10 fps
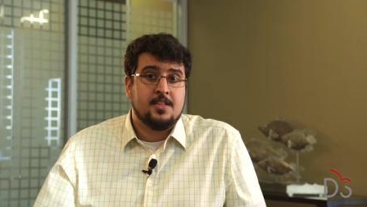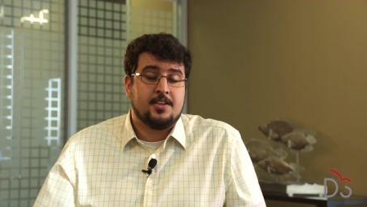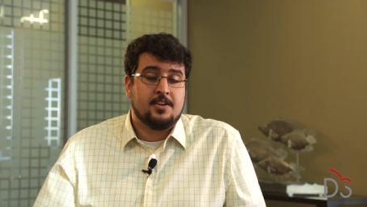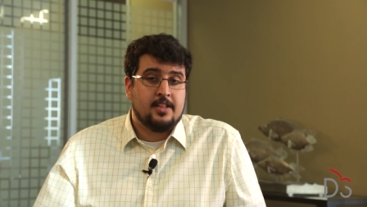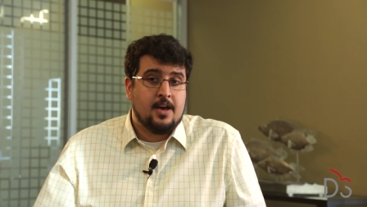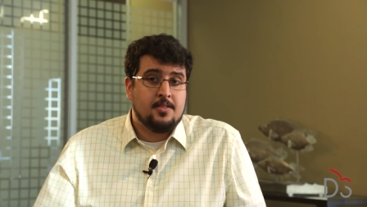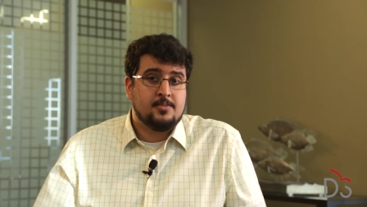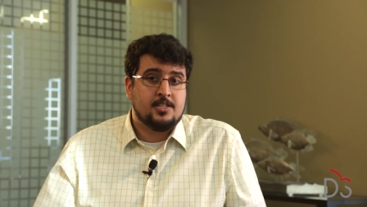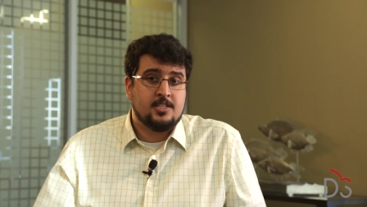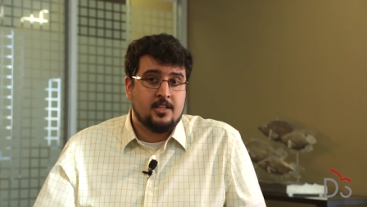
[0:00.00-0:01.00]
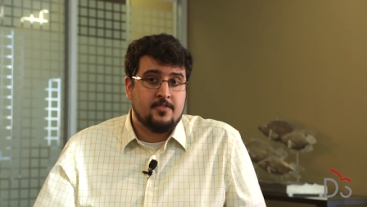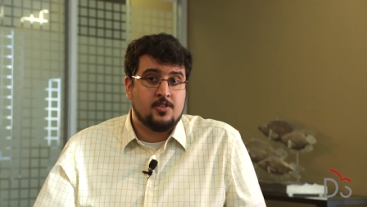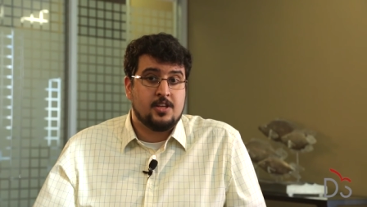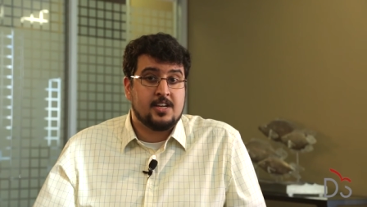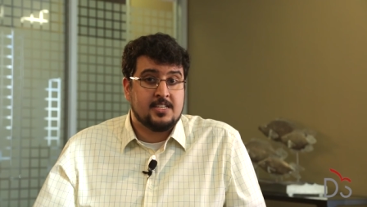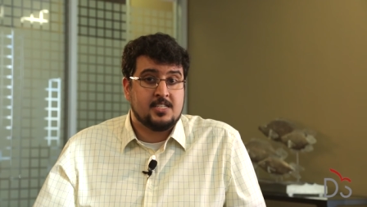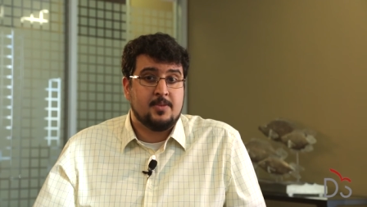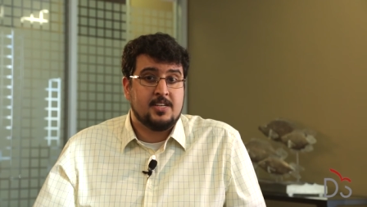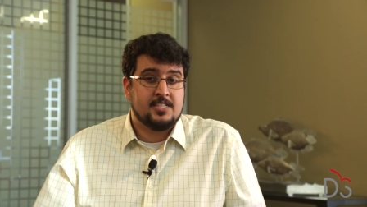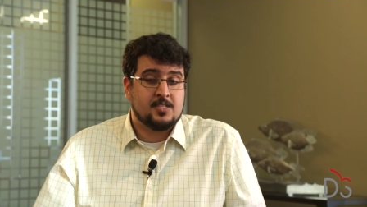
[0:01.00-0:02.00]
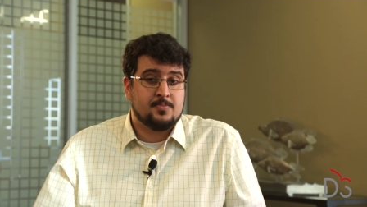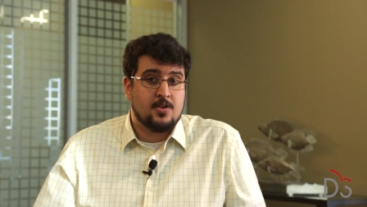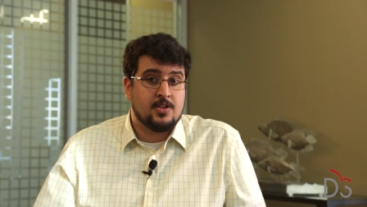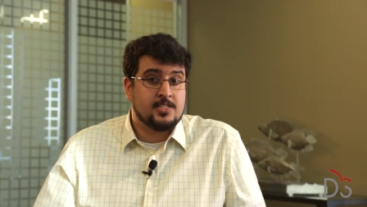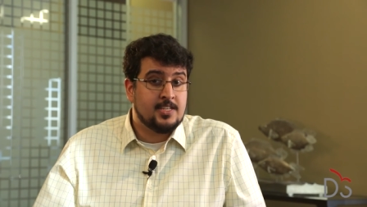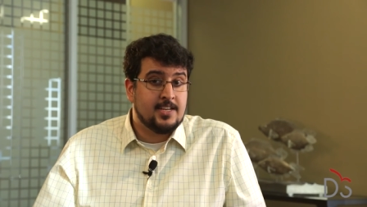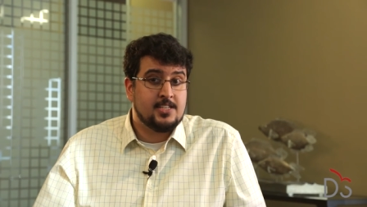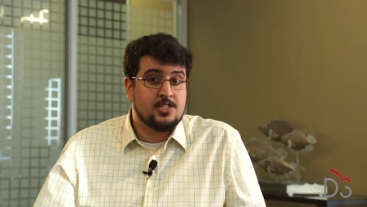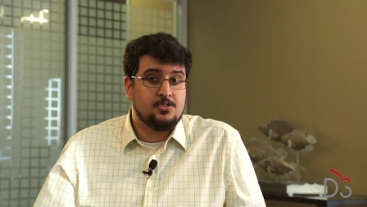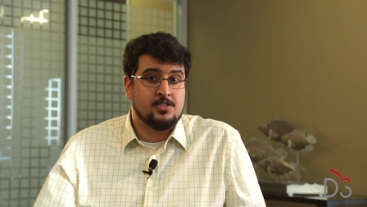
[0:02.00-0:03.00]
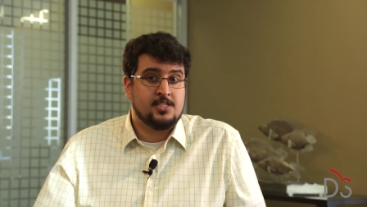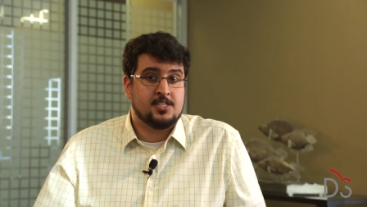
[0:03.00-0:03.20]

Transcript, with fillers: that allow them to deliver the customized experience today's students